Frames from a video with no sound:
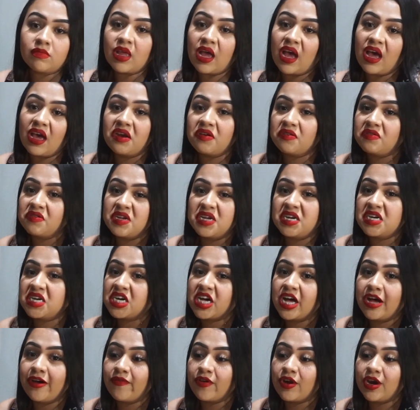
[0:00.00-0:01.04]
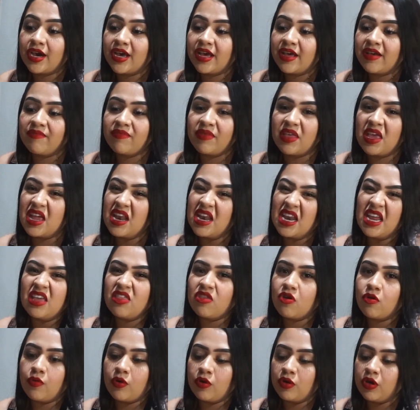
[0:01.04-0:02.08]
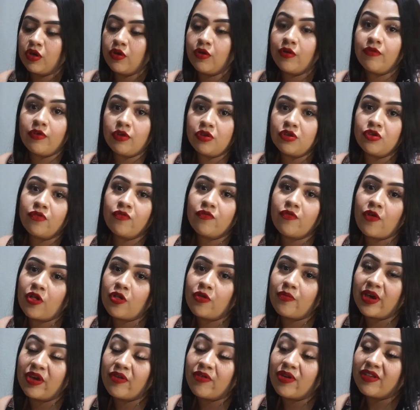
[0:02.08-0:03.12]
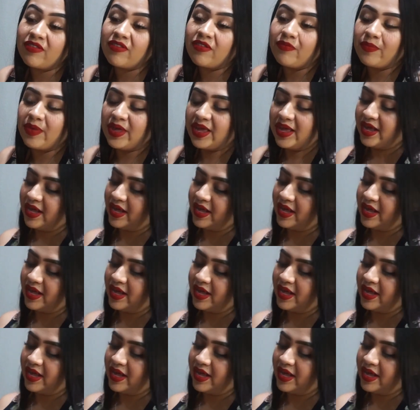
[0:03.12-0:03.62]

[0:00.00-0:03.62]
I don't need to cover it, and neither will you if you do follow my recipe.